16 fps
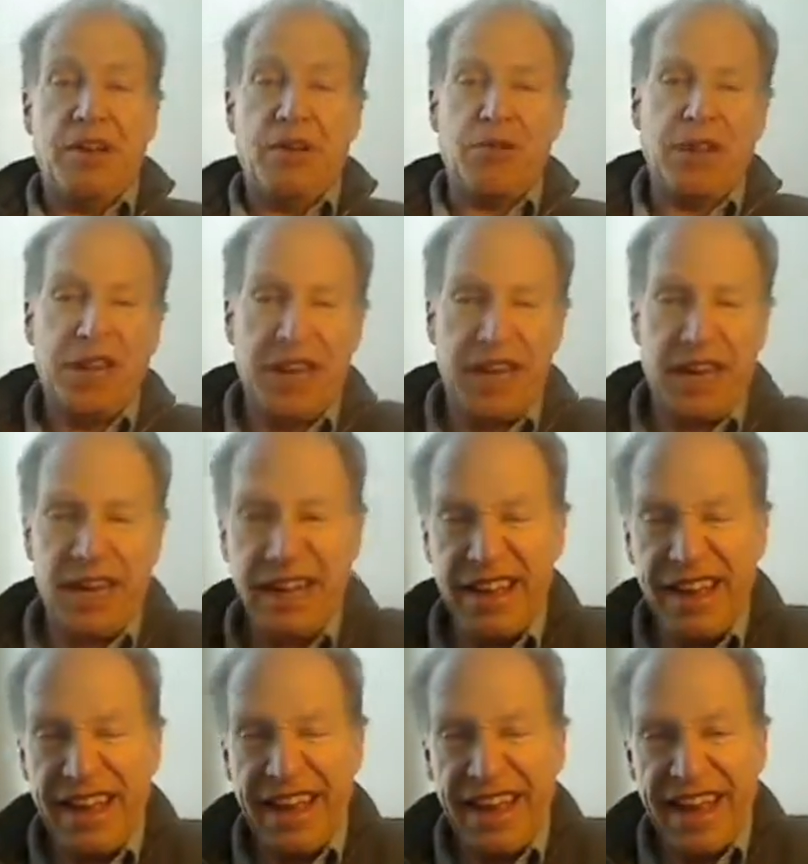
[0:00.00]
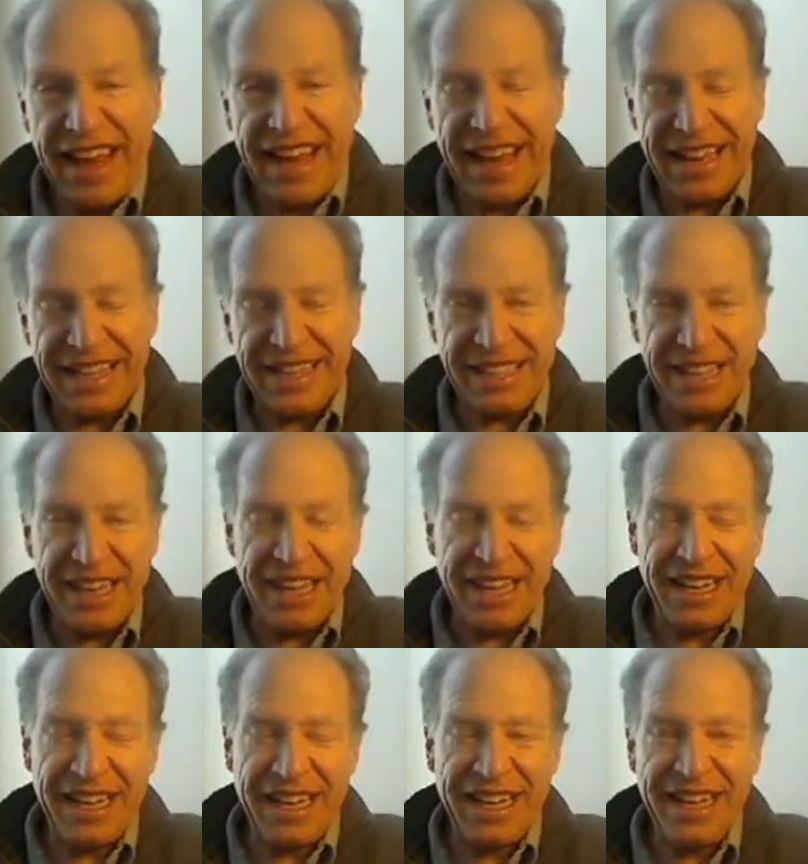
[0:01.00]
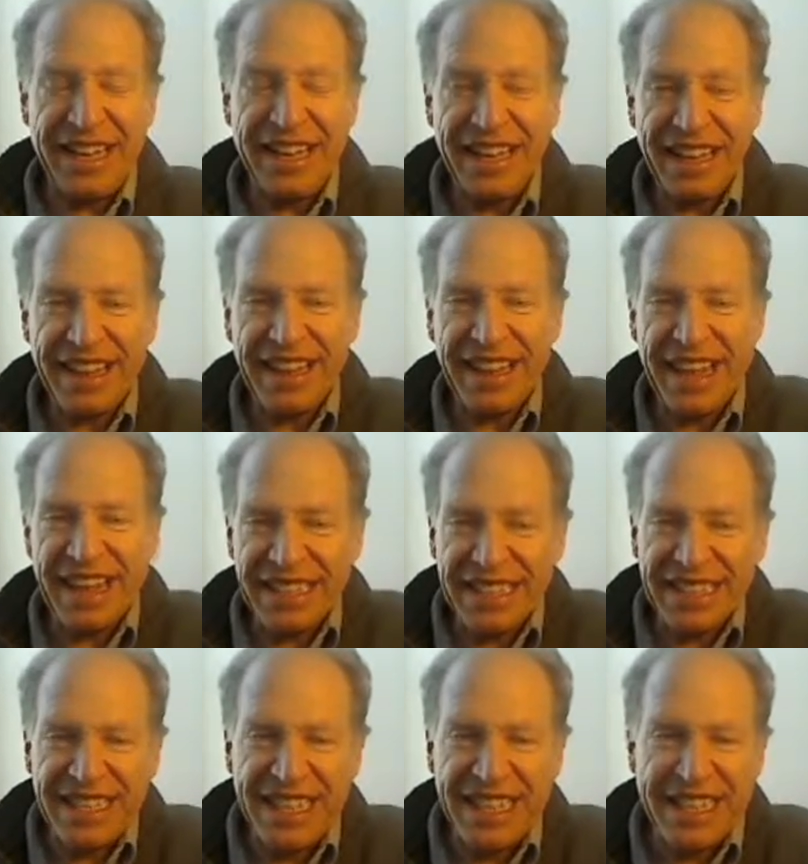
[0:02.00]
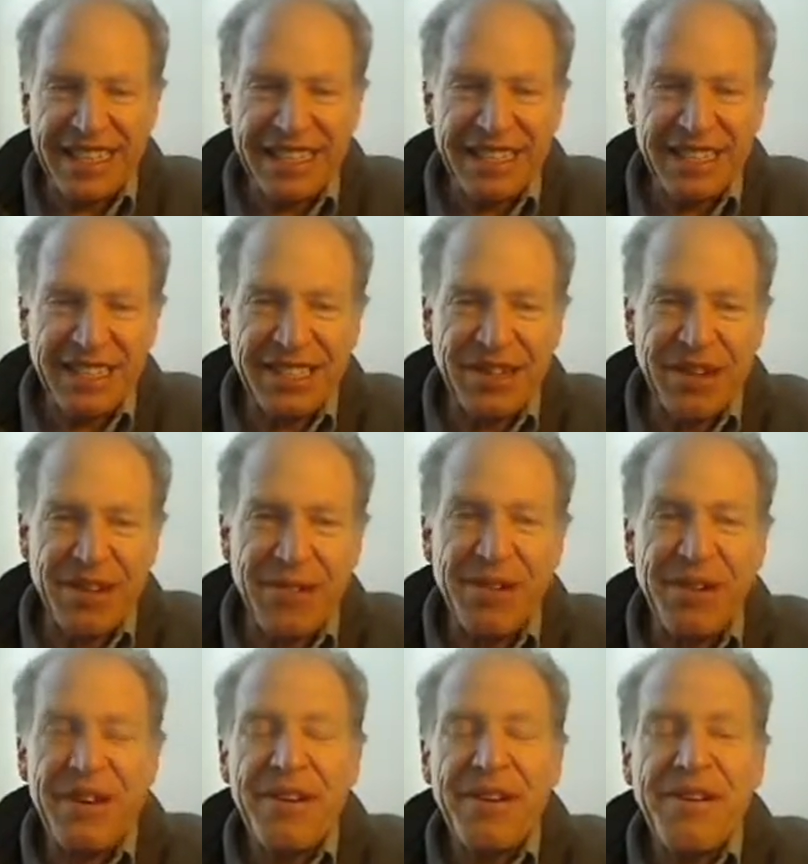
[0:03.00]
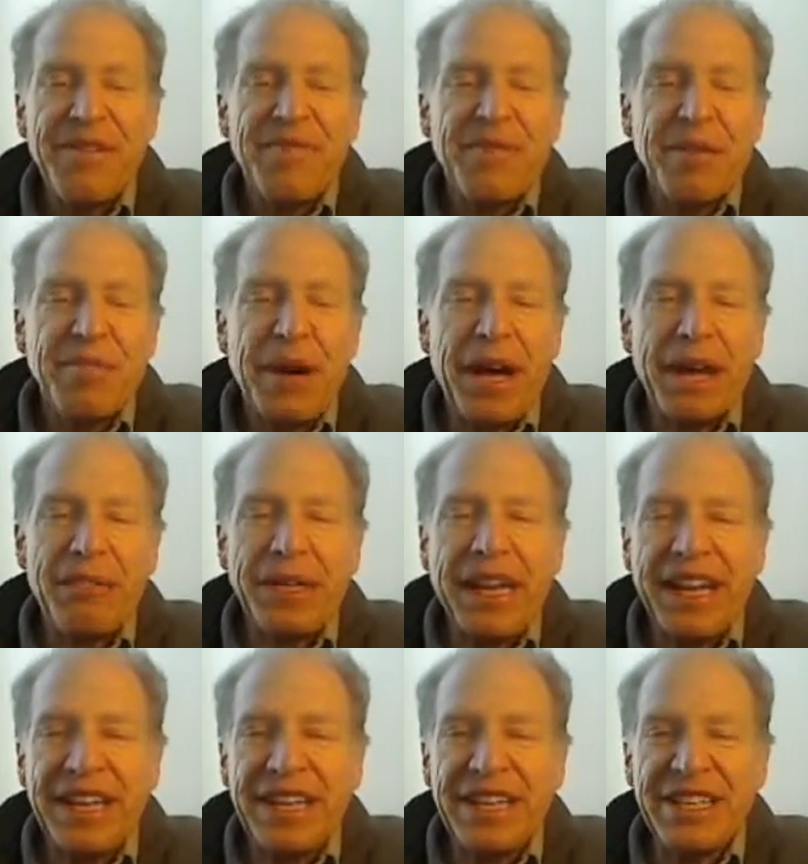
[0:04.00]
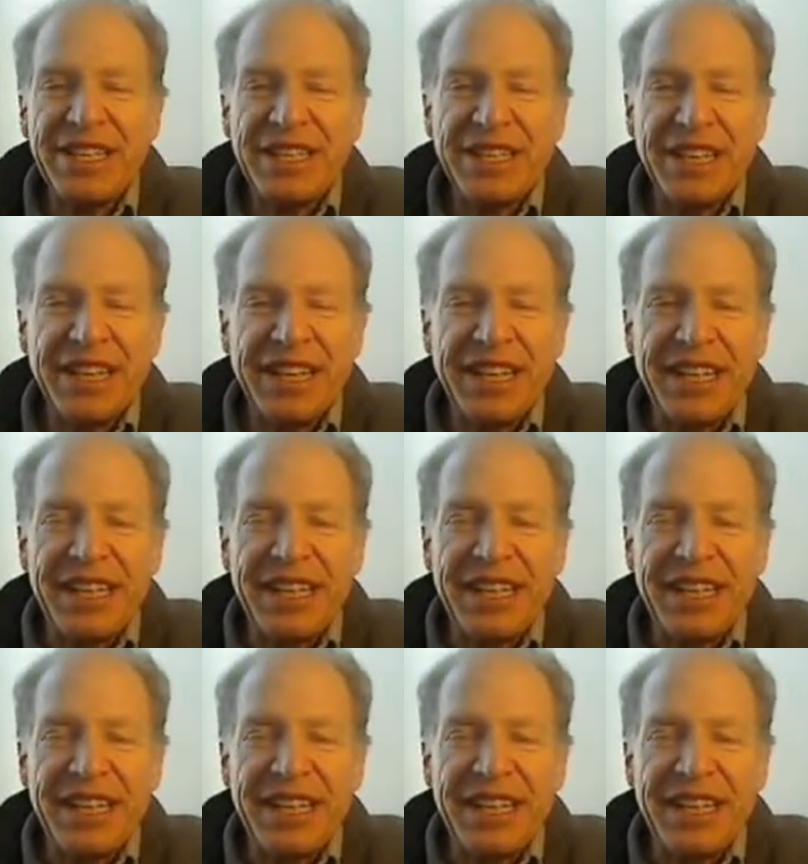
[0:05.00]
Okay, and that's it. So, bottom line is,